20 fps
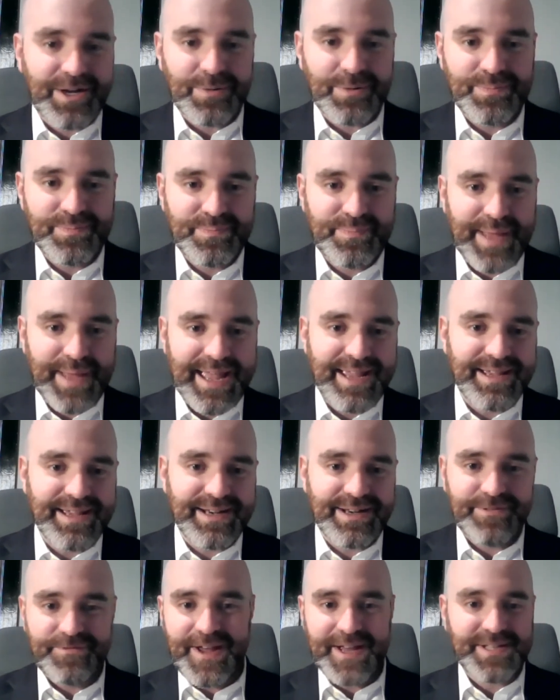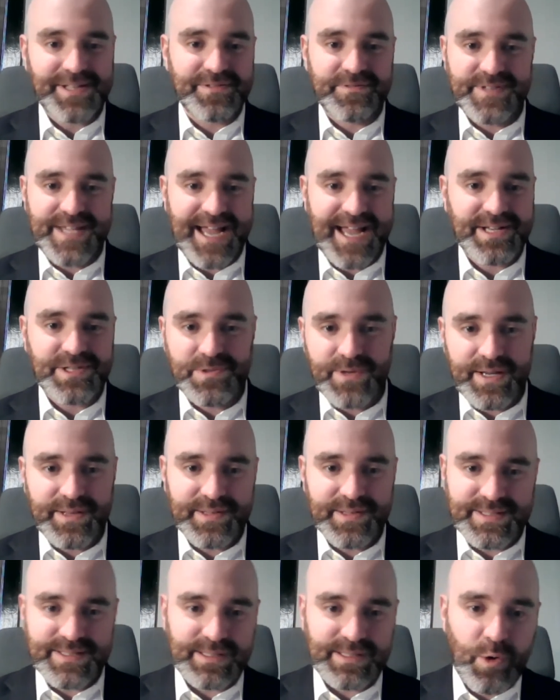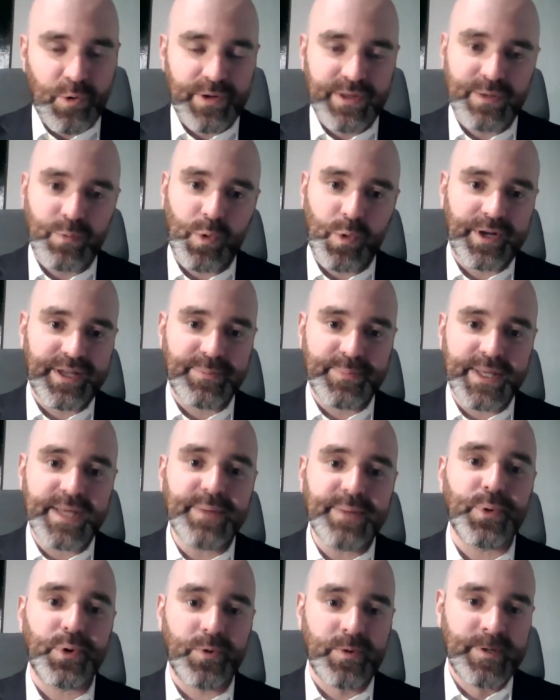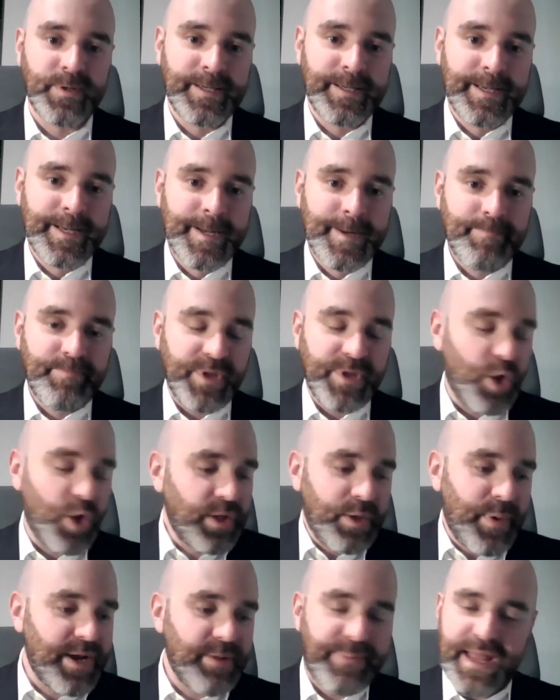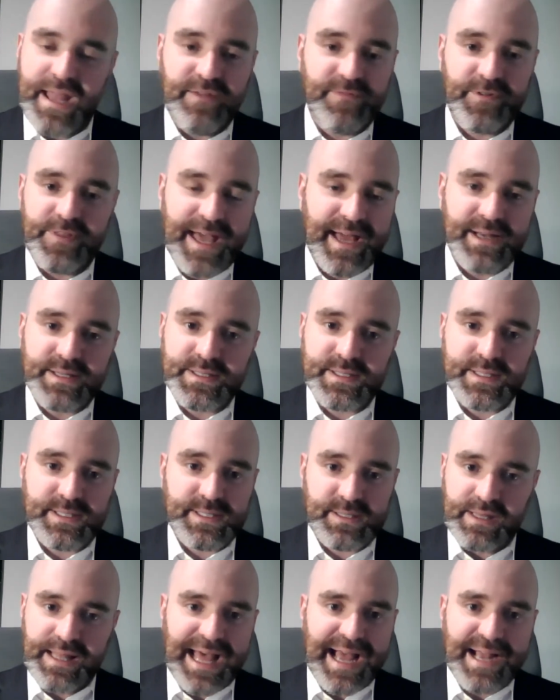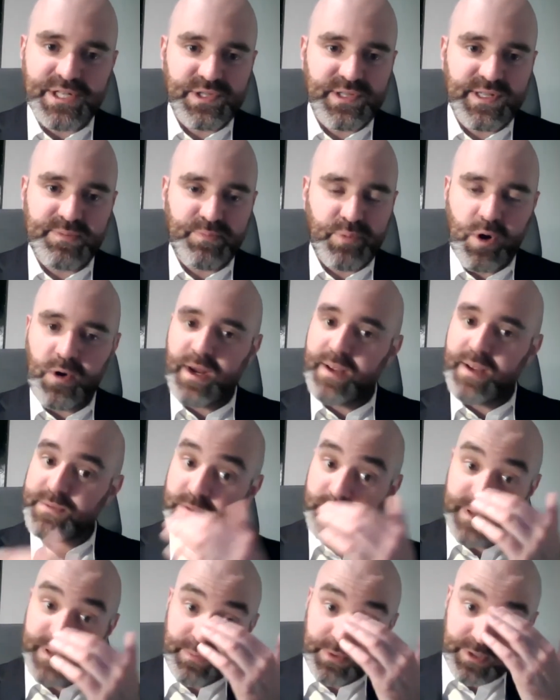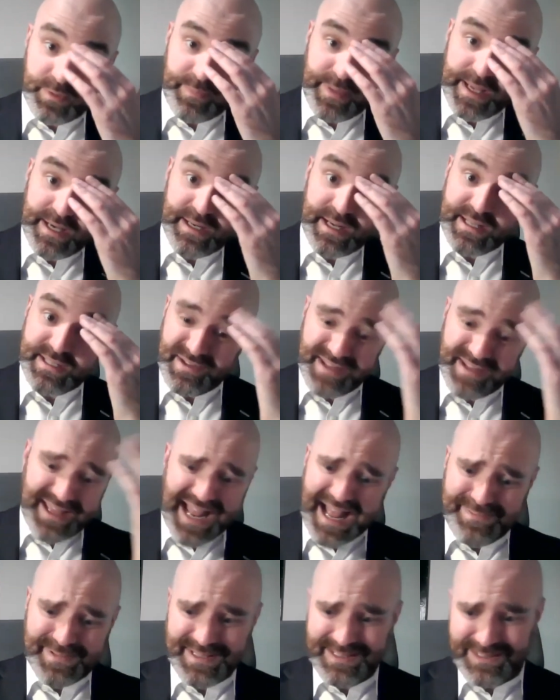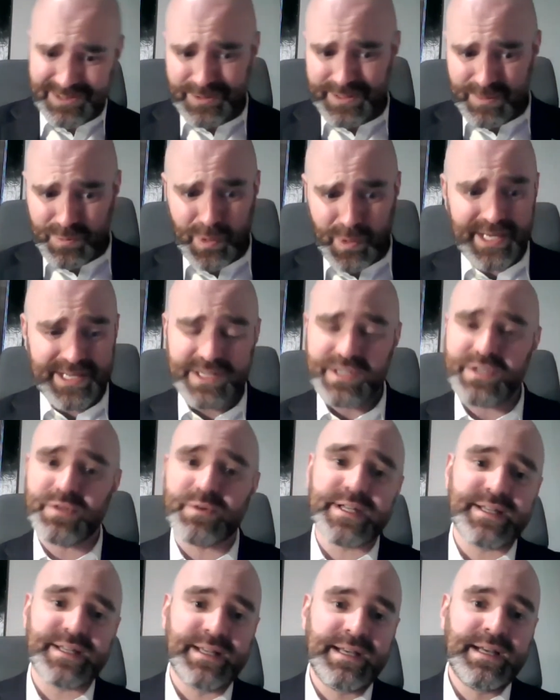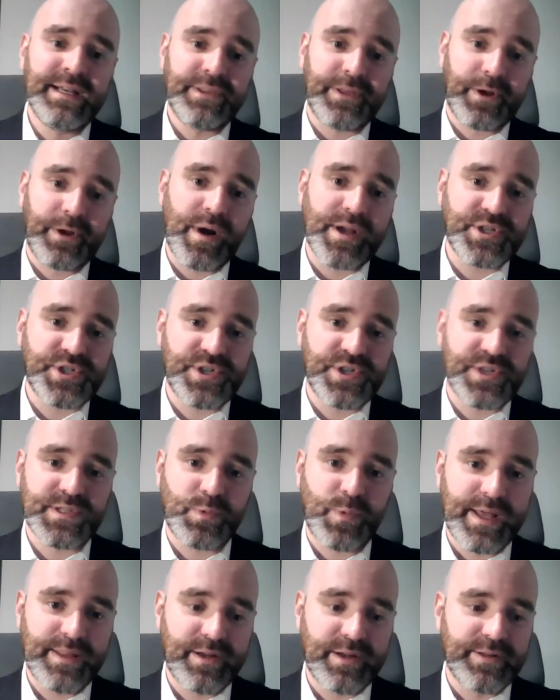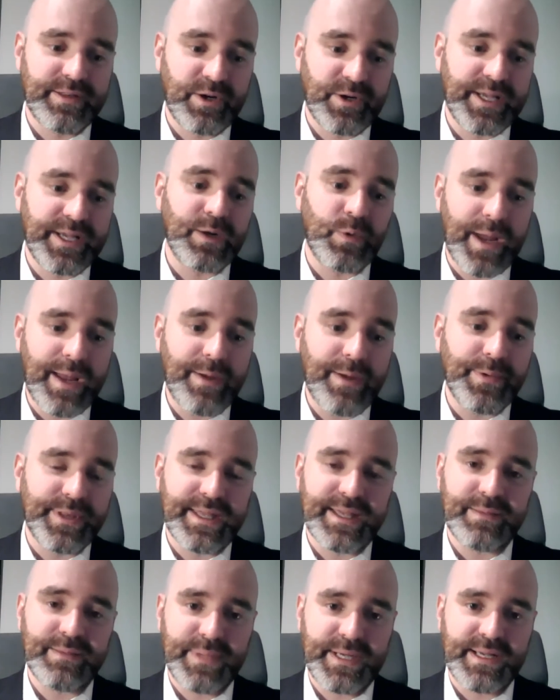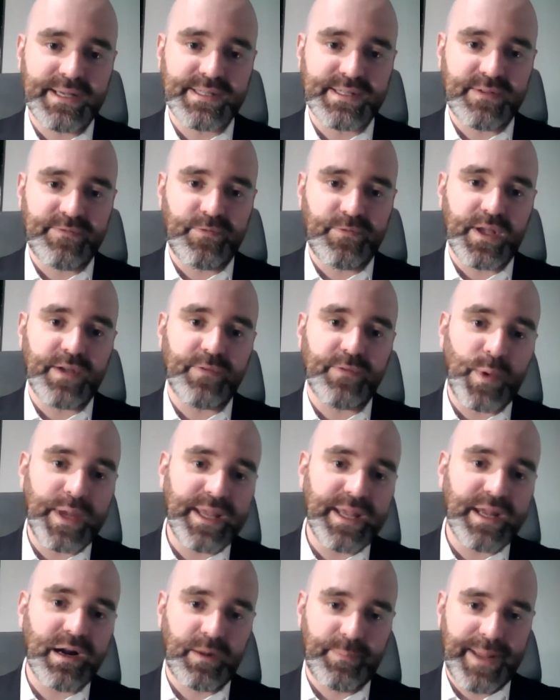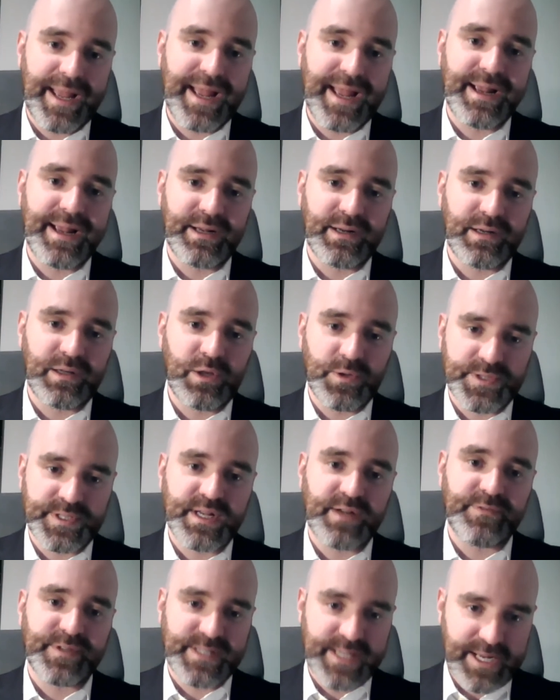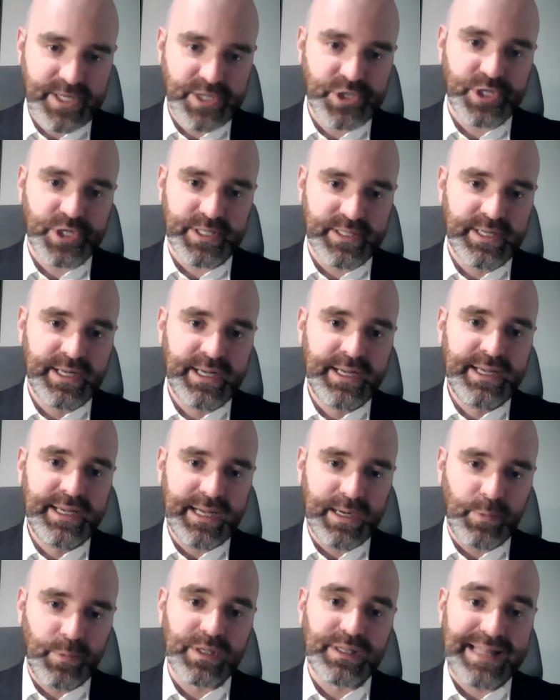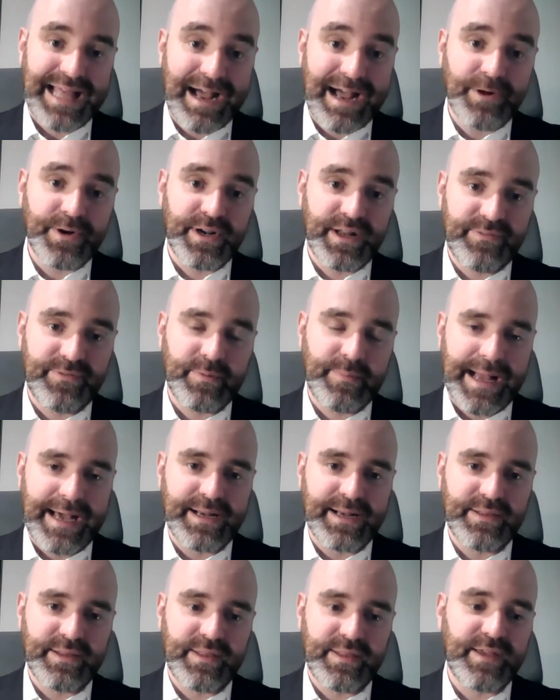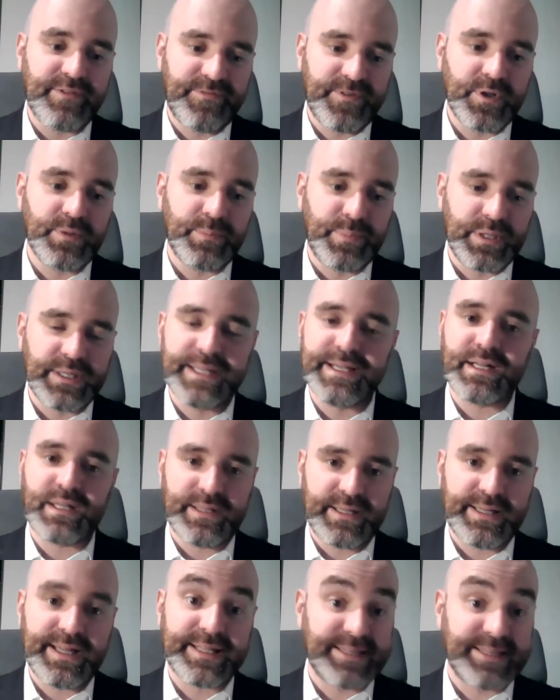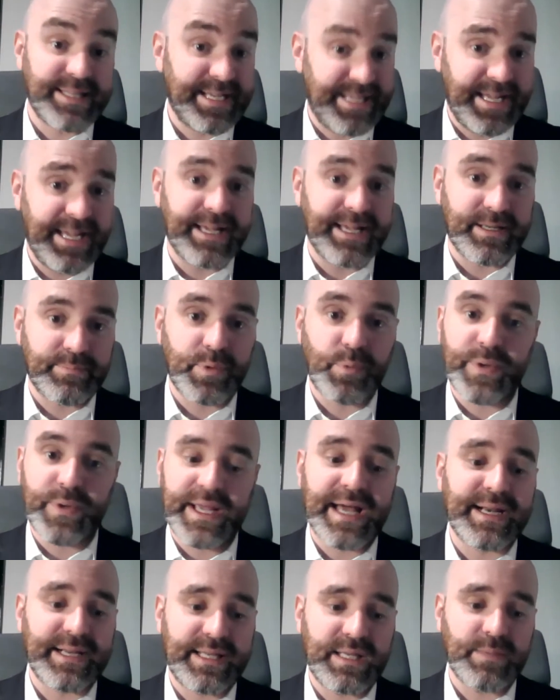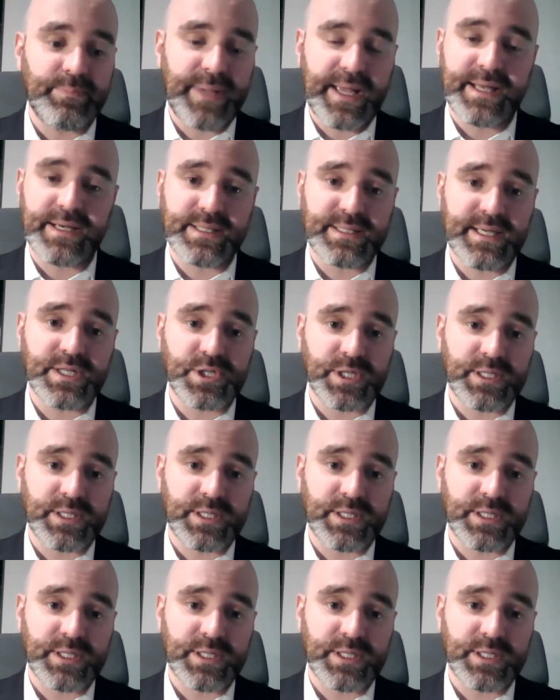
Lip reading: pay an effective tax rate that's lower than working people, the only way to pay for that is to slash these programs that people depend on. So they absolutely want to do it. The question is whether they'll get away with it, because if we are paying close enough attention and we're loud enough about it, then they feel politically like they can't. But we got to keep paying attention.